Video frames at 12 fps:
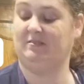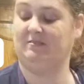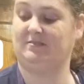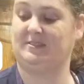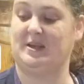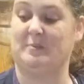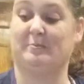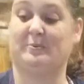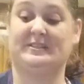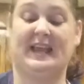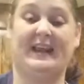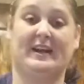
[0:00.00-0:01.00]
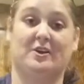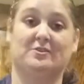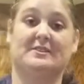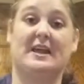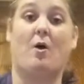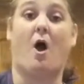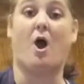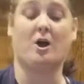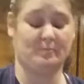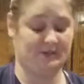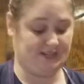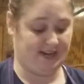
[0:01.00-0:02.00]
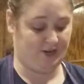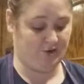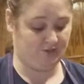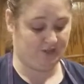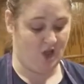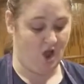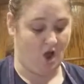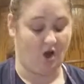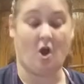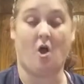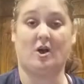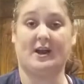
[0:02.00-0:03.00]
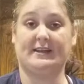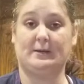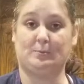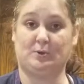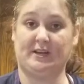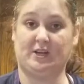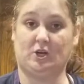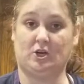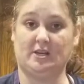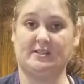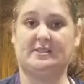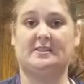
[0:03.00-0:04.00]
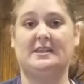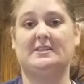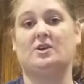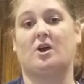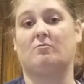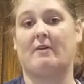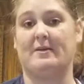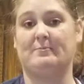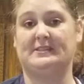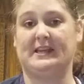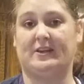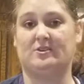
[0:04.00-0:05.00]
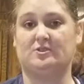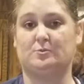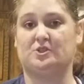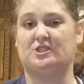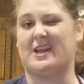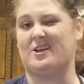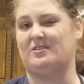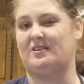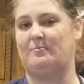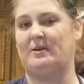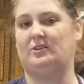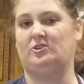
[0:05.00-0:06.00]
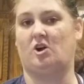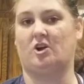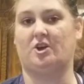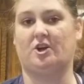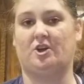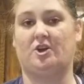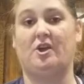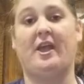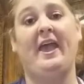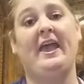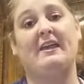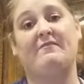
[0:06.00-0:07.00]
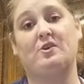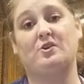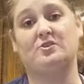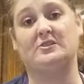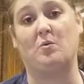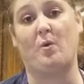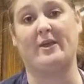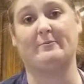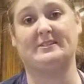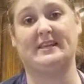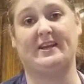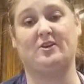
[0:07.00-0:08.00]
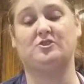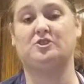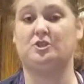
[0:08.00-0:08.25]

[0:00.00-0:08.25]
some potatoes. Now our potatoes are already pre-cooked. These are red potatoes, which take a little bit longer to cook. If you're using white potatoes,